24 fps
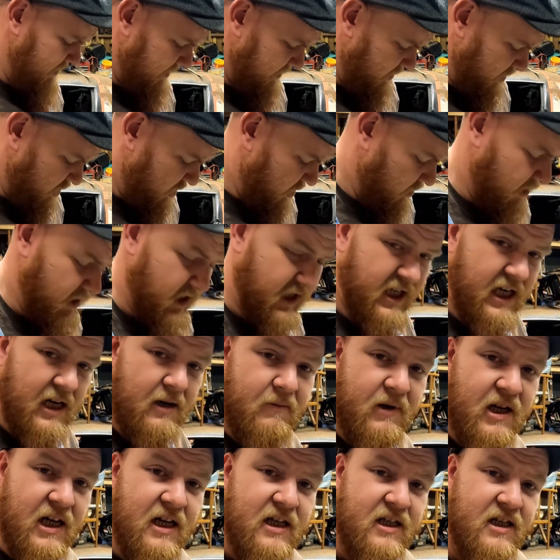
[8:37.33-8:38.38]
Started
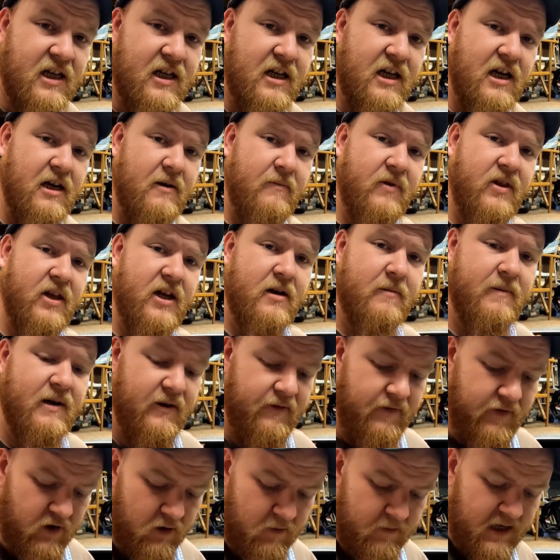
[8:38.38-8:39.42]
sandblasting. Didn't even think about
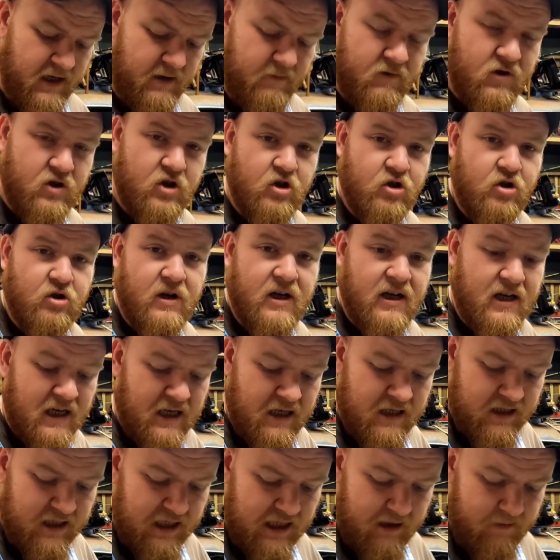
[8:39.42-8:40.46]
filming it. Was just trying to get
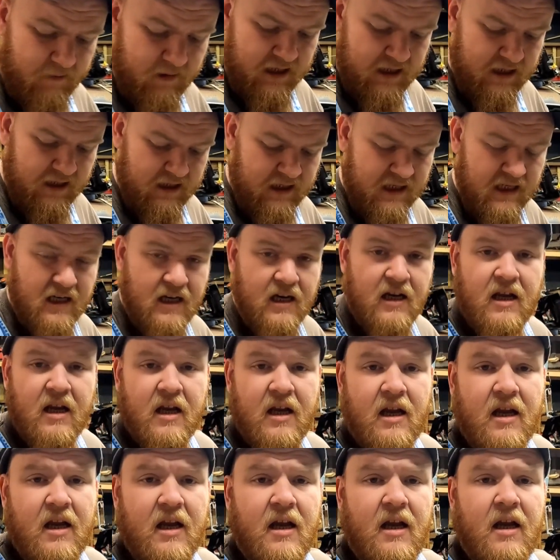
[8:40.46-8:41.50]
it sandblasted.
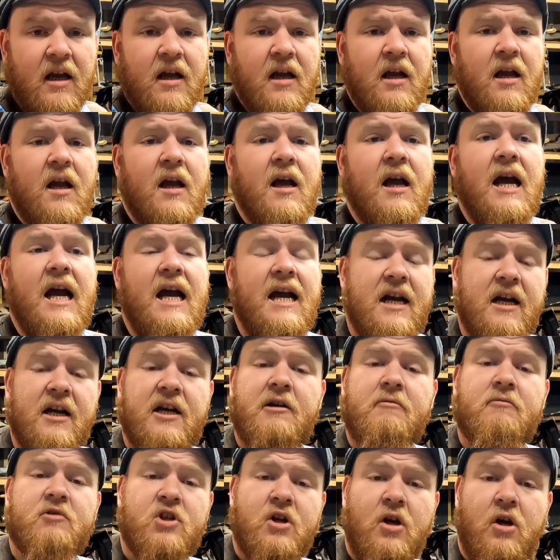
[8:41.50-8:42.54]
And it
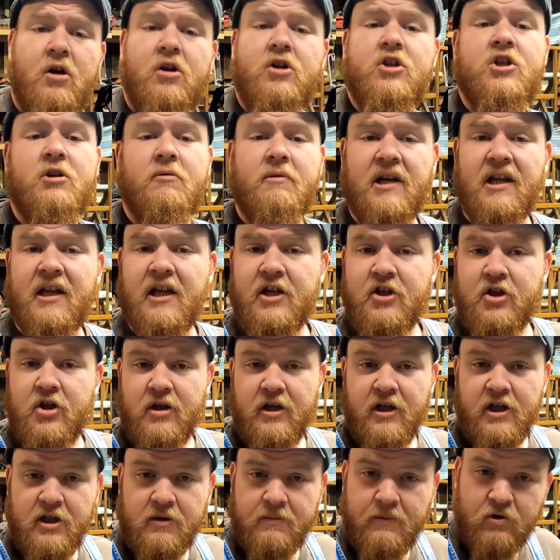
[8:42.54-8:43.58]
was also
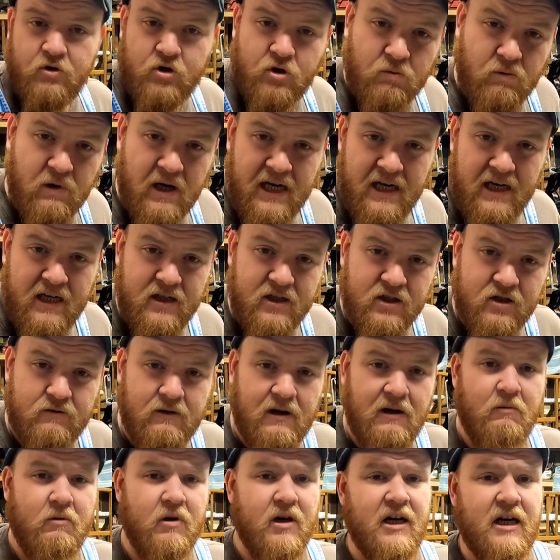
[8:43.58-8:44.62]
allegedly supposed to rain, so I
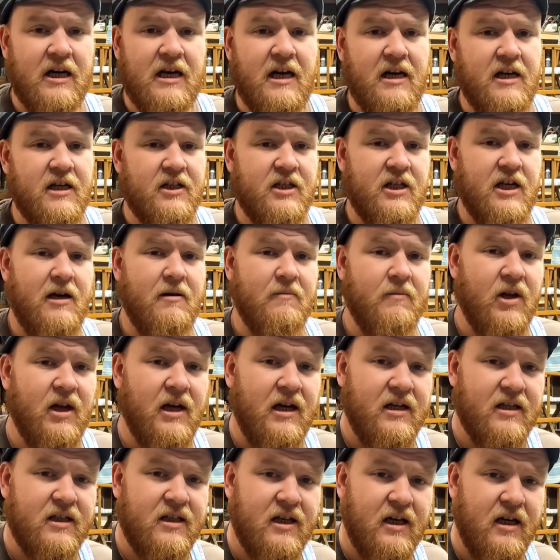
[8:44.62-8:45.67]
wanted to get it
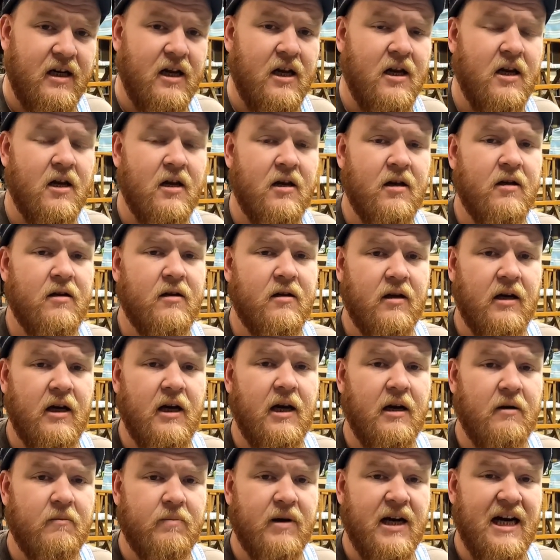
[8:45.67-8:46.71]
sandblasted
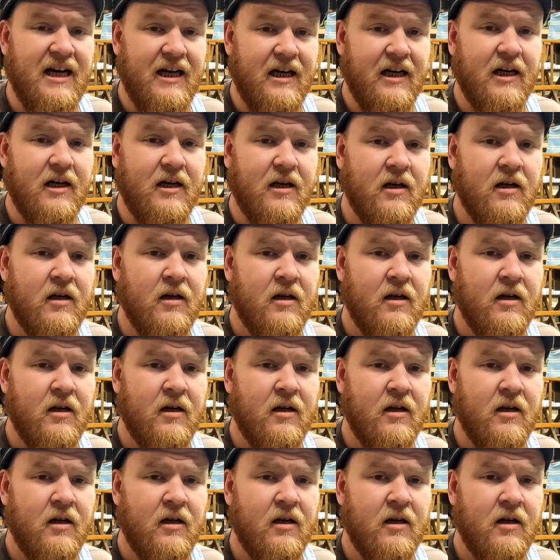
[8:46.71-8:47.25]
and painted,